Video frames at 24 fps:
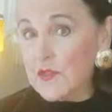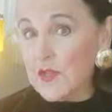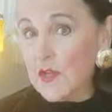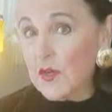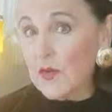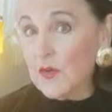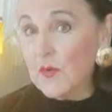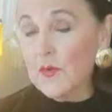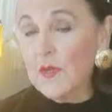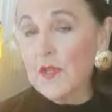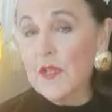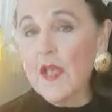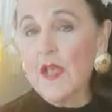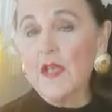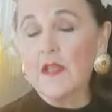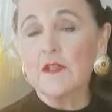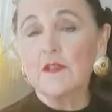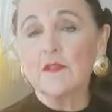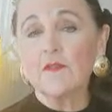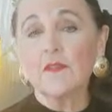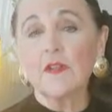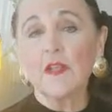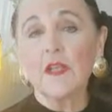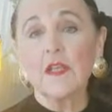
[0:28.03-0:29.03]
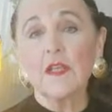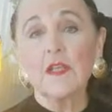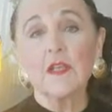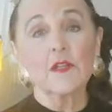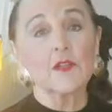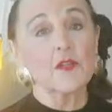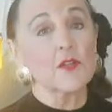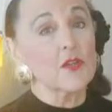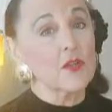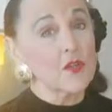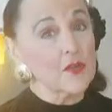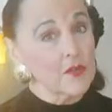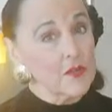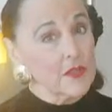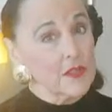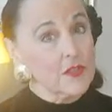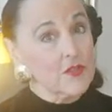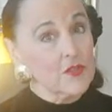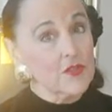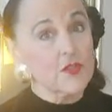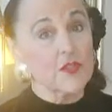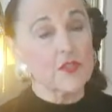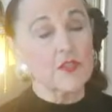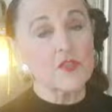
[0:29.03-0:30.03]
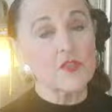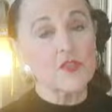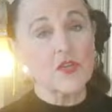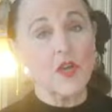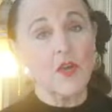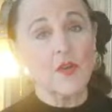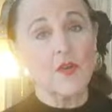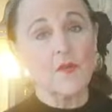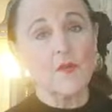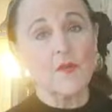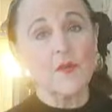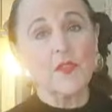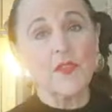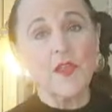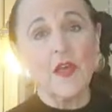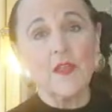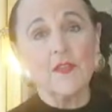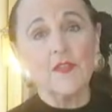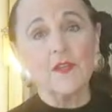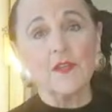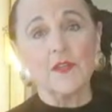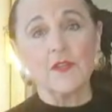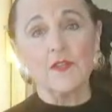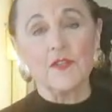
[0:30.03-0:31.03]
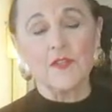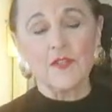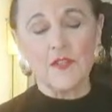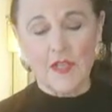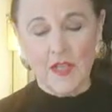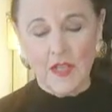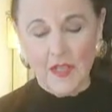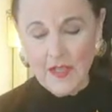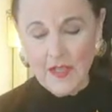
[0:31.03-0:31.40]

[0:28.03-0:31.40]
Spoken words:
it creatively and courage to share it with others.